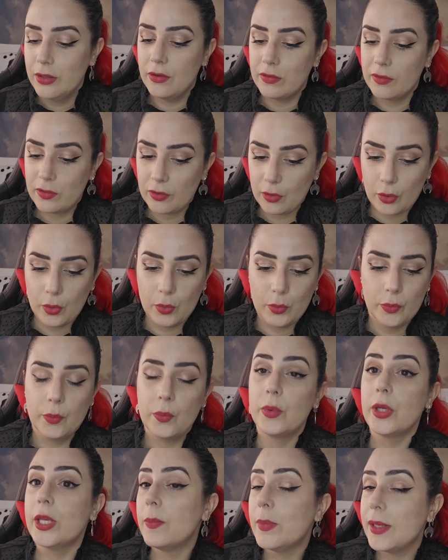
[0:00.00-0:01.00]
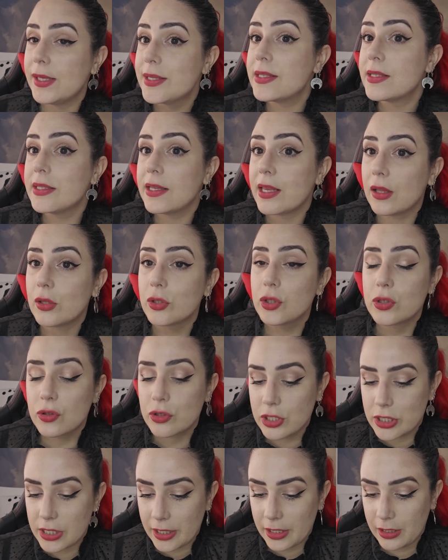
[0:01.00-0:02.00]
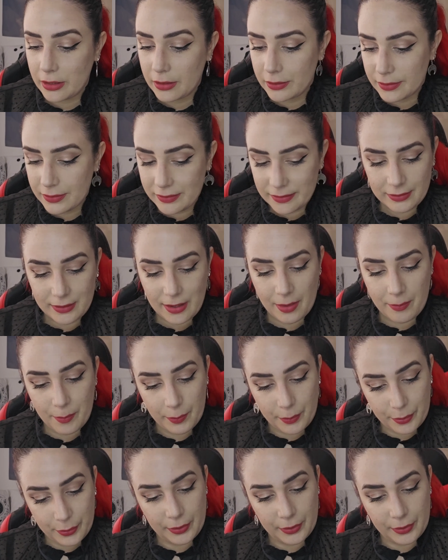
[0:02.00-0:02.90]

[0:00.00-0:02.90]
So we missed the Aljustrel stamp.